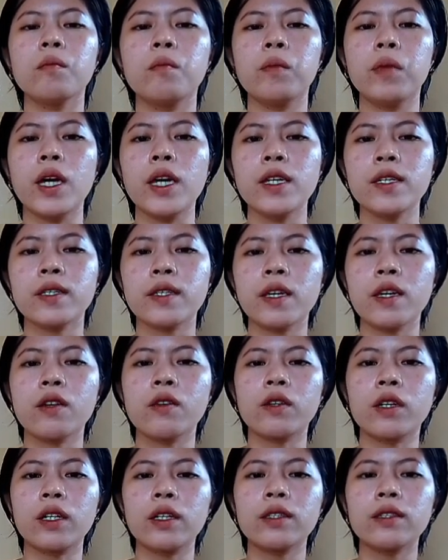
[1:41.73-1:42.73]
placing
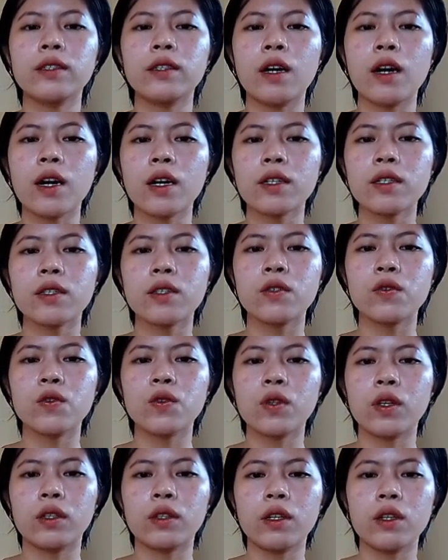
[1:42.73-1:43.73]
red tags
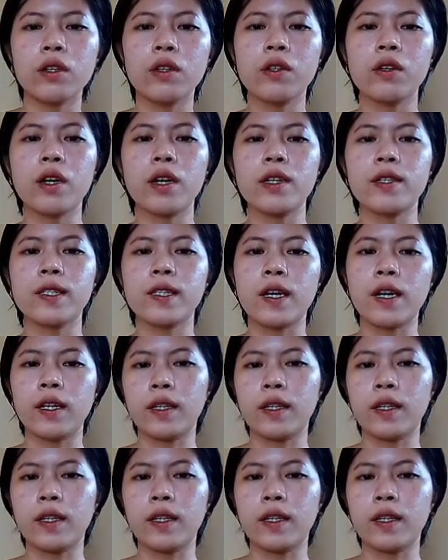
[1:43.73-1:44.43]
to categorize